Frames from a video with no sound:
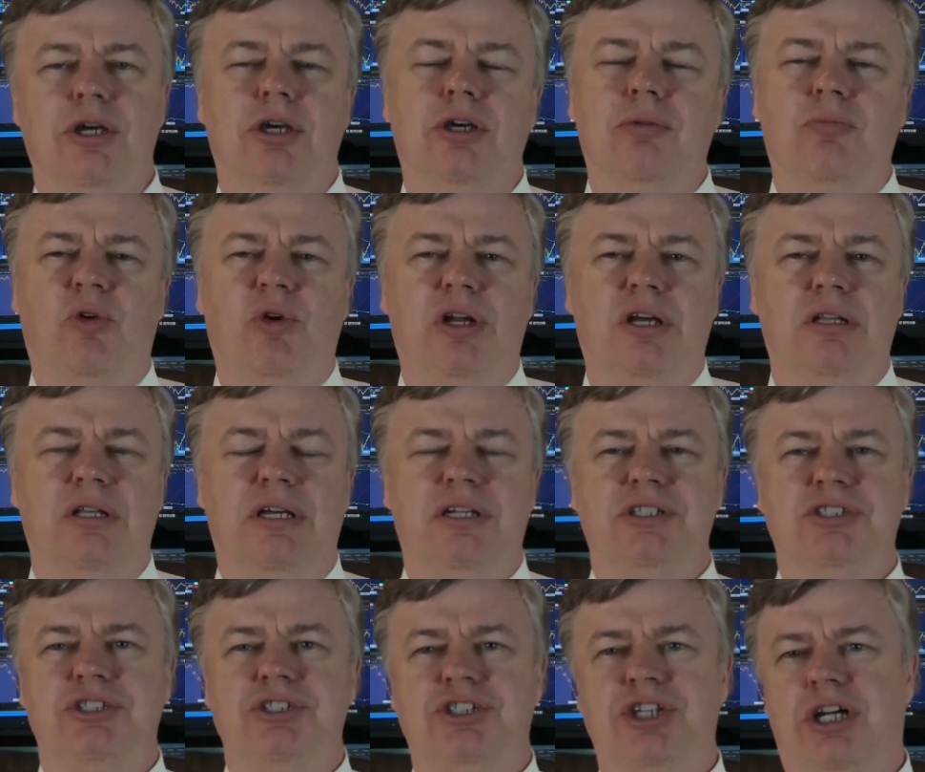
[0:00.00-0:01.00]
Good morning,
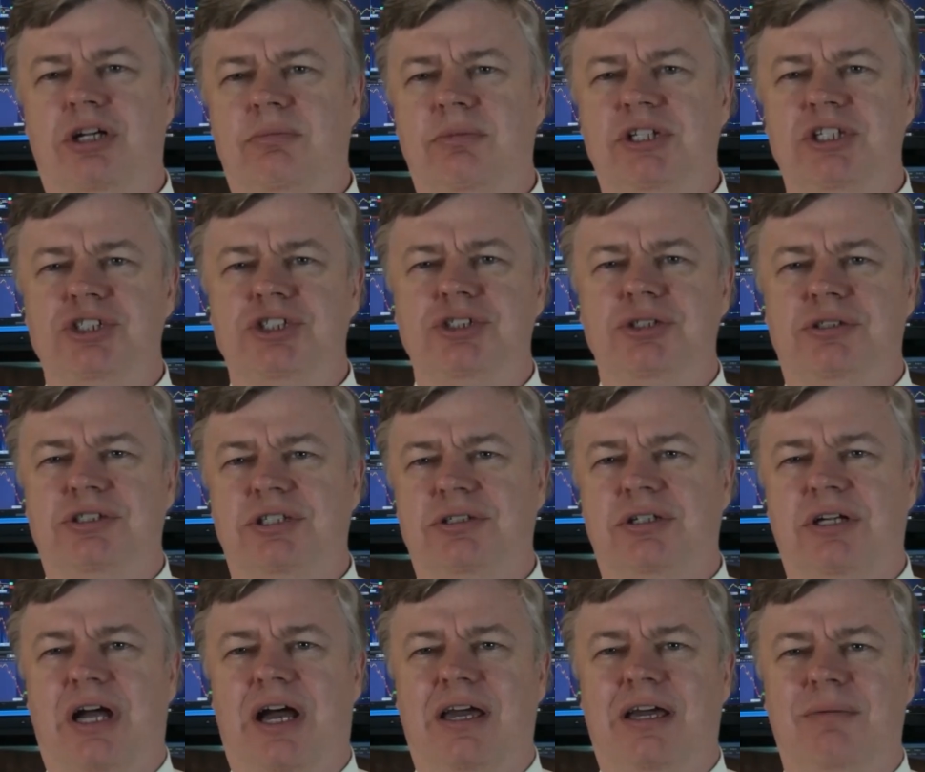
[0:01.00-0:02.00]
ladies and gentlemen. This is your
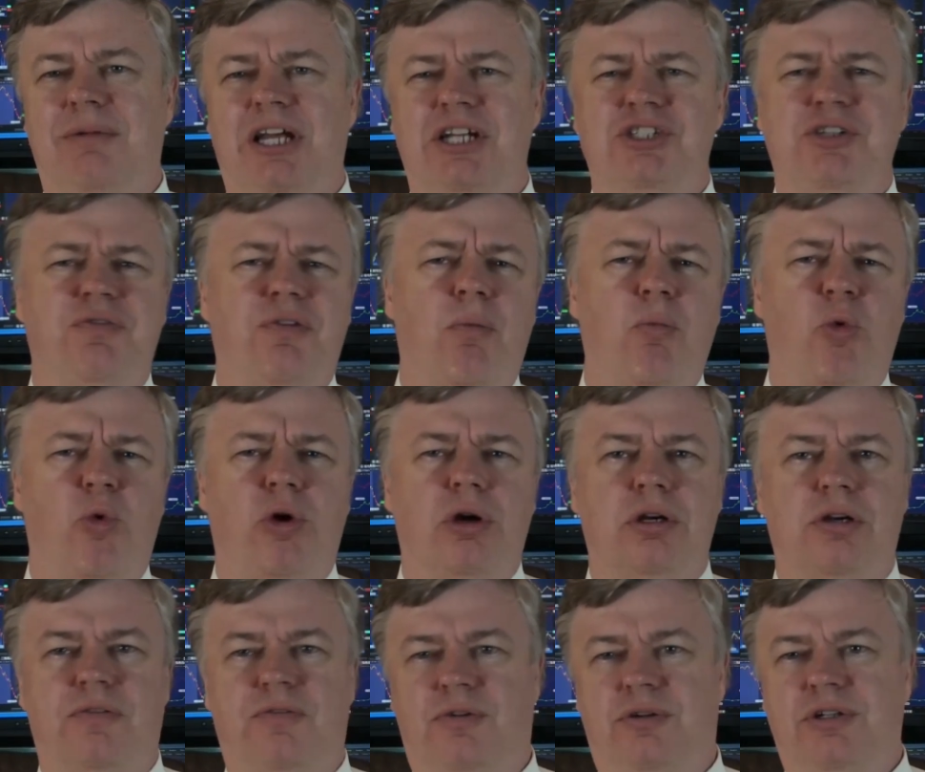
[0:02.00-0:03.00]
ticker guy coming at you from
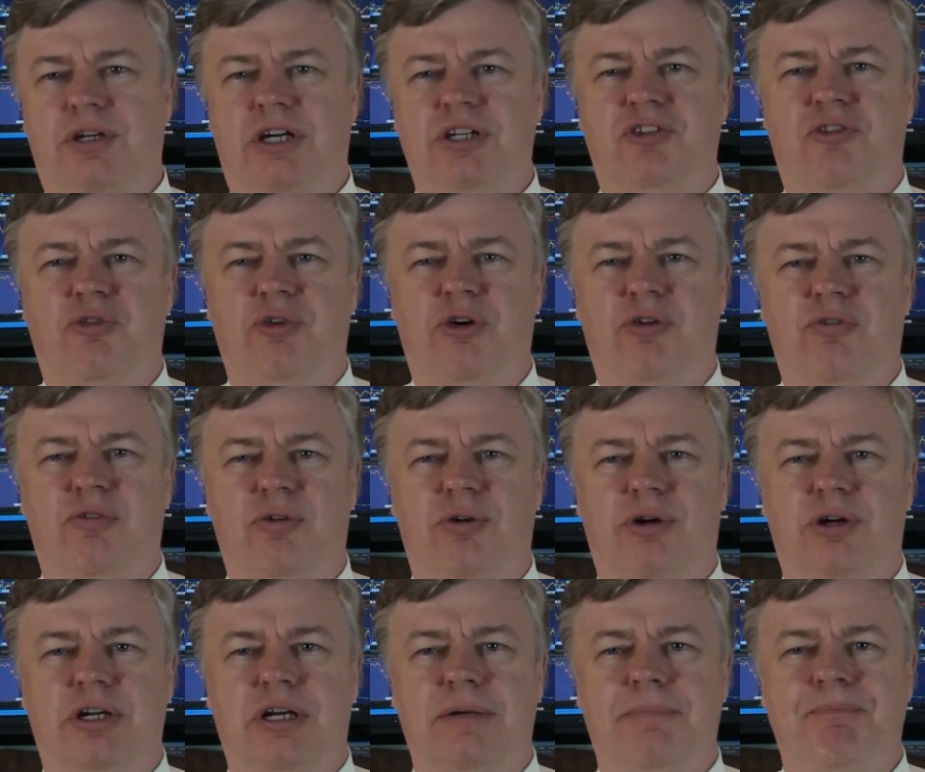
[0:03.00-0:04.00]
wonderful Niceville,
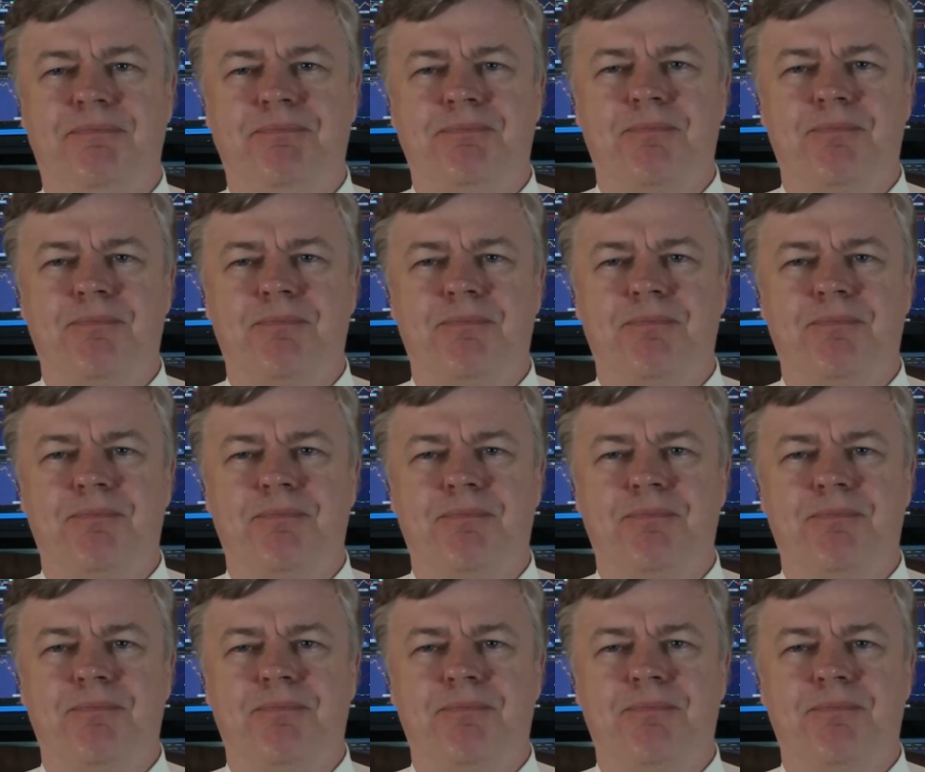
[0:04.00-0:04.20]
Florida.